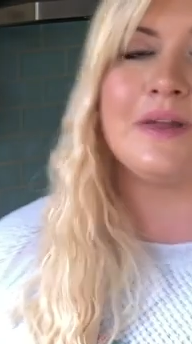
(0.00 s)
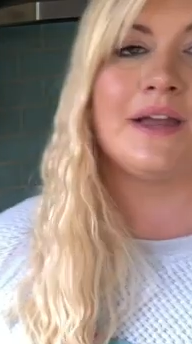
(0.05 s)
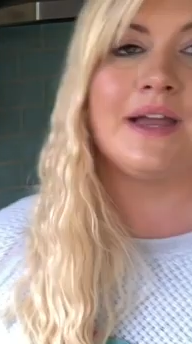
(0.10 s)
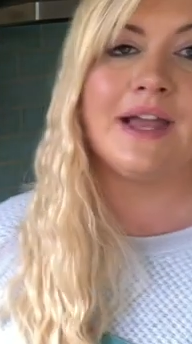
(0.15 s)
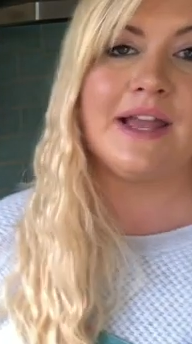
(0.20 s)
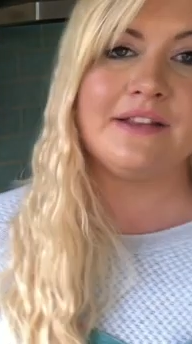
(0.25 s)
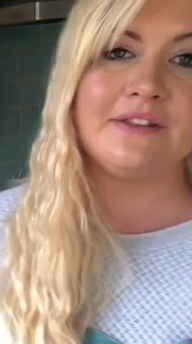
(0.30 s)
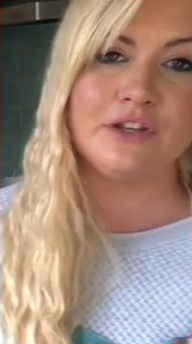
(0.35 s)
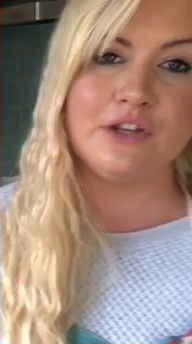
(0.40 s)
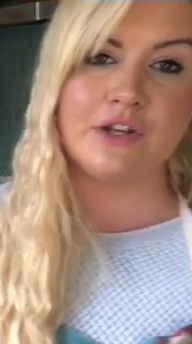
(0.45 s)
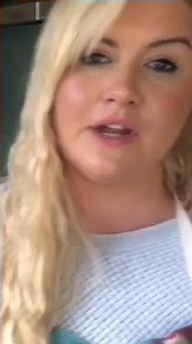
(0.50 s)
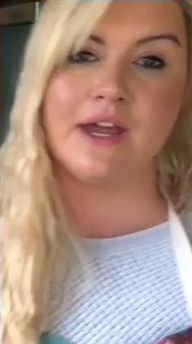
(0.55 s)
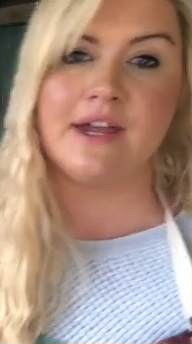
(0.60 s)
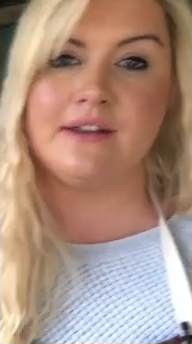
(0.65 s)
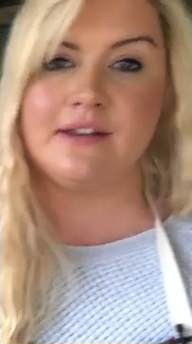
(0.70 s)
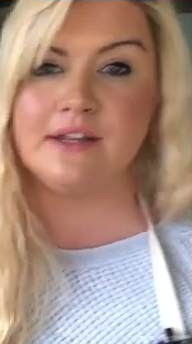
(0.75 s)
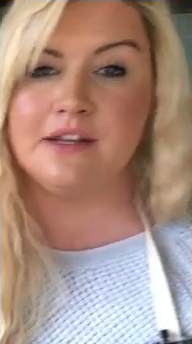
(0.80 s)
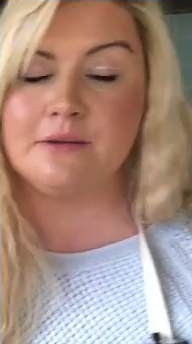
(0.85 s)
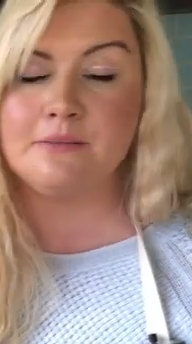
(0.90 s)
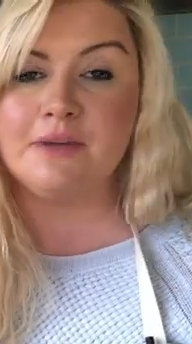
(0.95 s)
It's a good
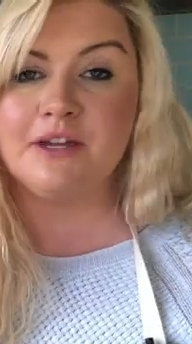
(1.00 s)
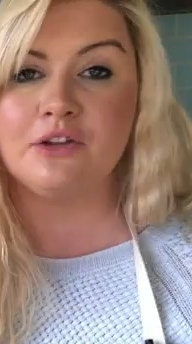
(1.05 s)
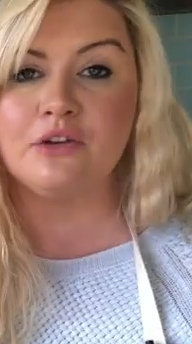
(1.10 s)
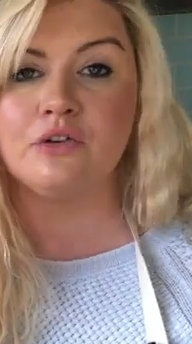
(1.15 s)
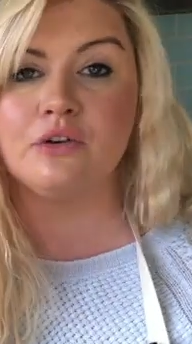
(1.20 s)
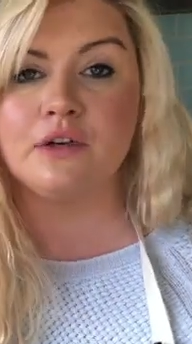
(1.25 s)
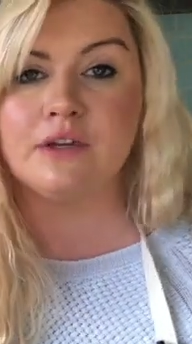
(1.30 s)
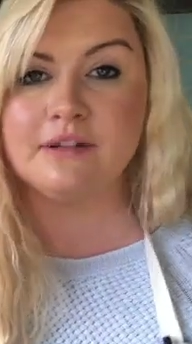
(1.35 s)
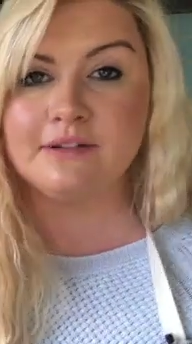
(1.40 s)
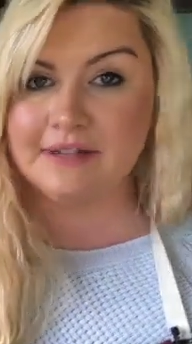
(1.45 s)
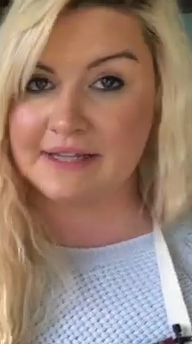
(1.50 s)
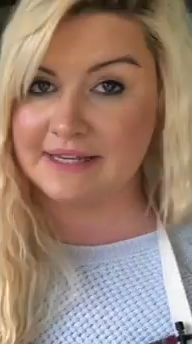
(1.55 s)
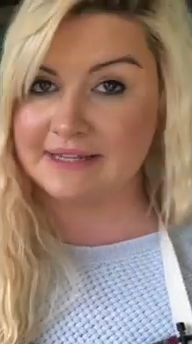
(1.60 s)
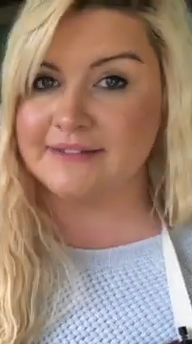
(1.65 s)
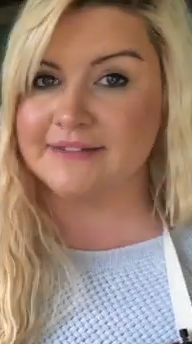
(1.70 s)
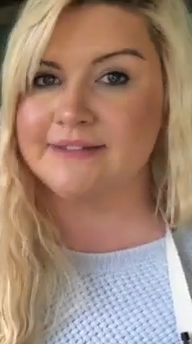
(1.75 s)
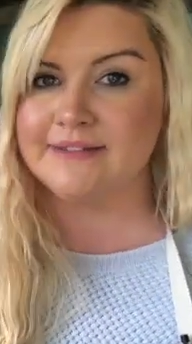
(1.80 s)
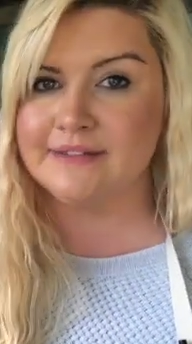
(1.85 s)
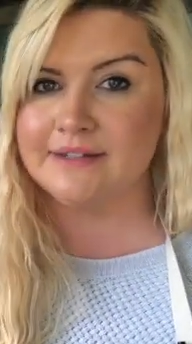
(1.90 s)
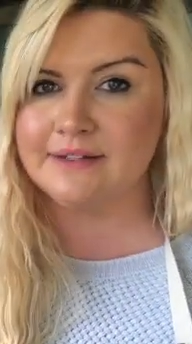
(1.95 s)
idea to make sure you
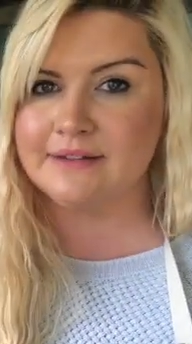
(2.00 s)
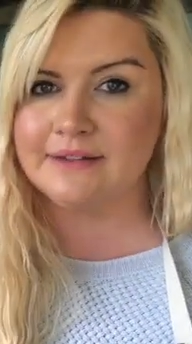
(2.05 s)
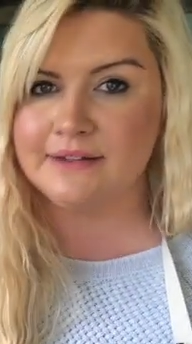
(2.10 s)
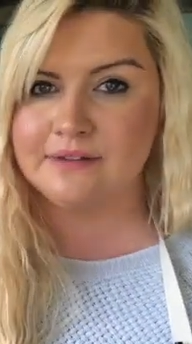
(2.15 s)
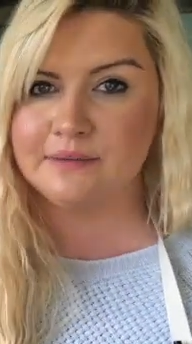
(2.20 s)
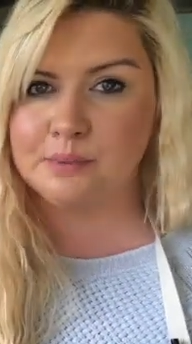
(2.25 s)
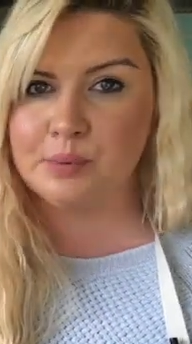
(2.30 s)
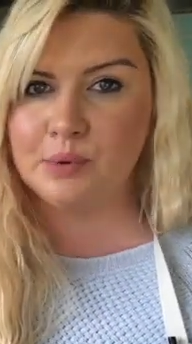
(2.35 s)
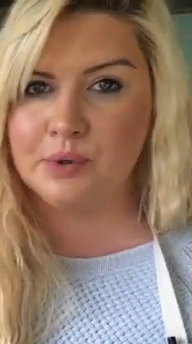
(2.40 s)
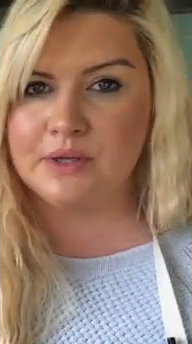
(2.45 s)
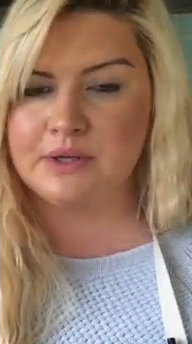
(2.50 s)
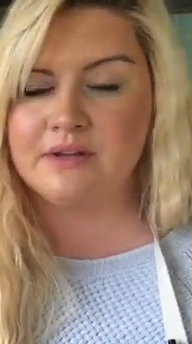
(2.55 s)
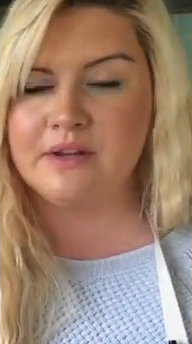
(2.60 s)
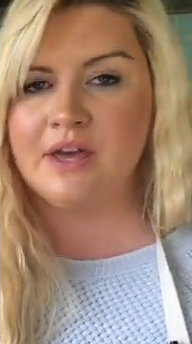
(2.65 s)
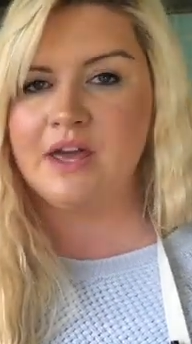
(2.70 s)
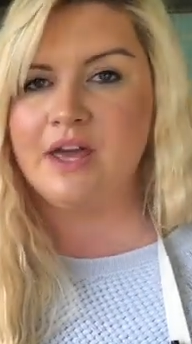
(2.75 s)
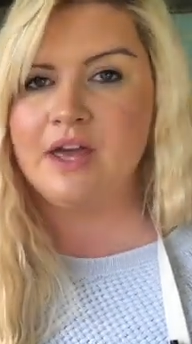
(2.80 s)
taste it at this point.